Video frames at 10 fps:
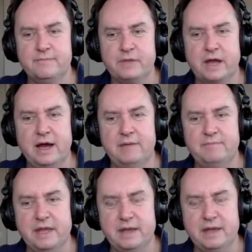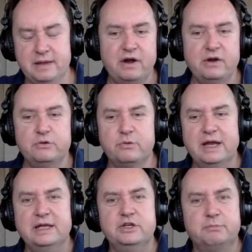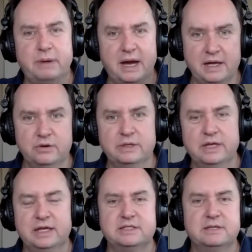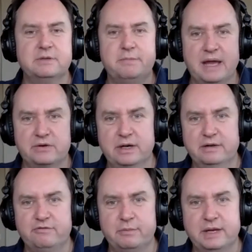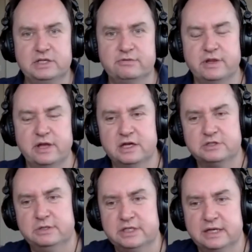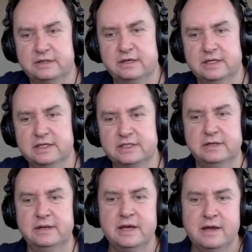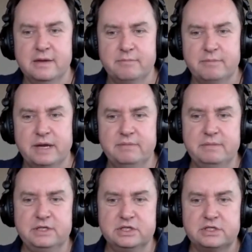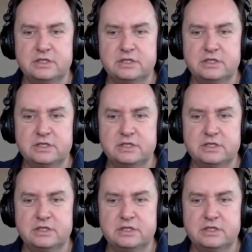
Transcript: um, and, and, I've already read in your bio and, and some of the background information for the awesomers out there listening. But maybe just